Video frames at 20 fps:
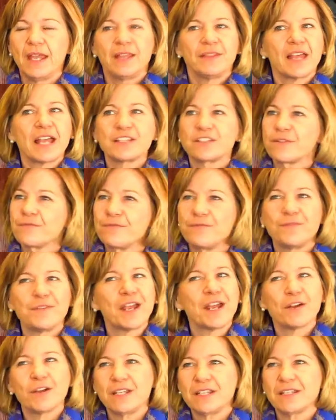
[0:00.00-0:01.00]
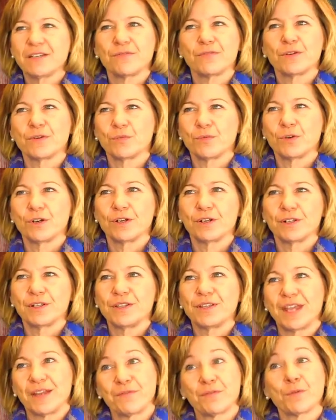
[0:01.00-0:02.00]
That's a very different
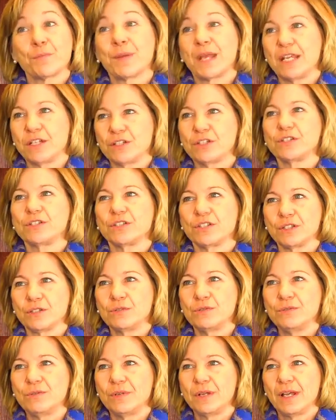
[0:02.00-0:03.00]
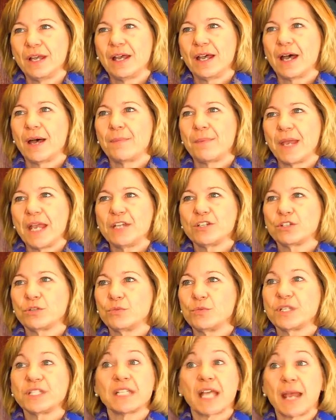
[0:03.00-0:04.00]
world than for patient two, a
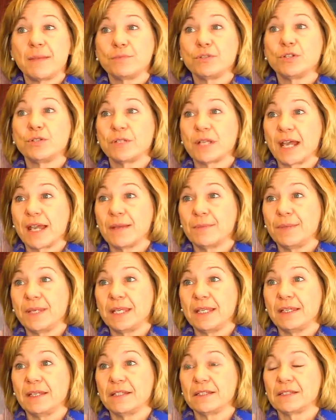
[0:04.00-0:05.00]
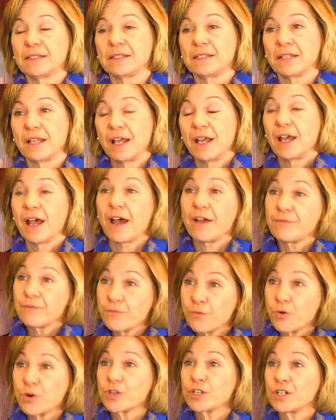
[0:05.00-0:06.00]
patient with type 2 diabetes.
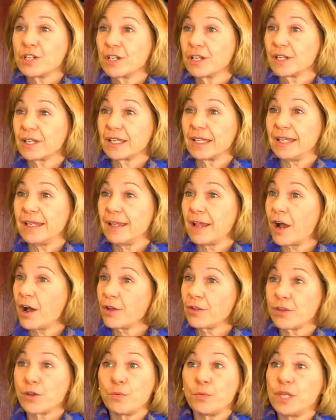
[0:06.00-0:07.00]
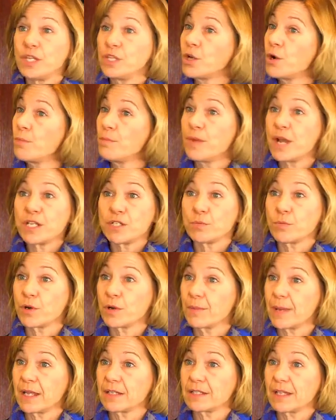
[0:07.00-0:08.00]
Unfortunately, although we know much more
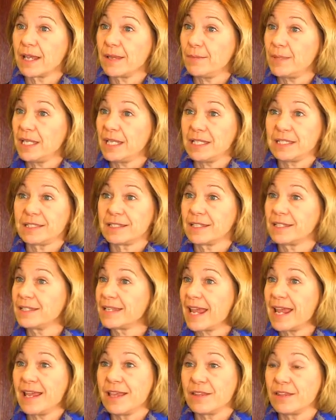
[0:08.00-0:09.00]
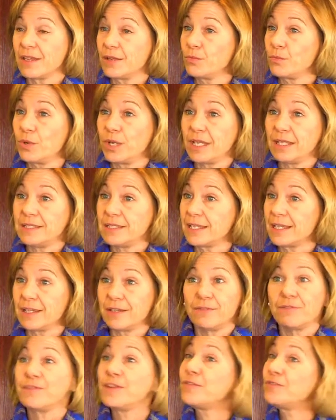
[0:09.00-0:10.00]
about diabetes today than we
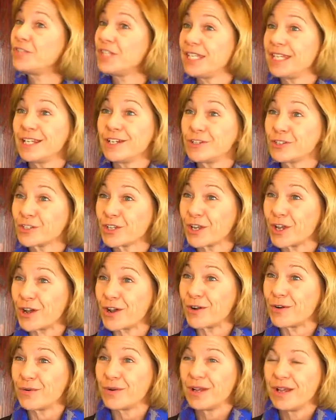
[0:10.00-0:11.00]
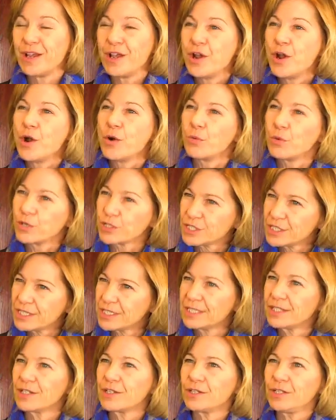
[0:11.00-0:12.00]
did 50 years ago, we're
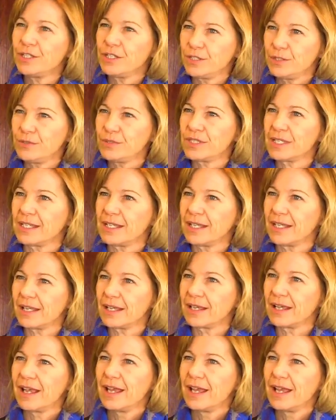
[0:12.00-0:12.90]
still using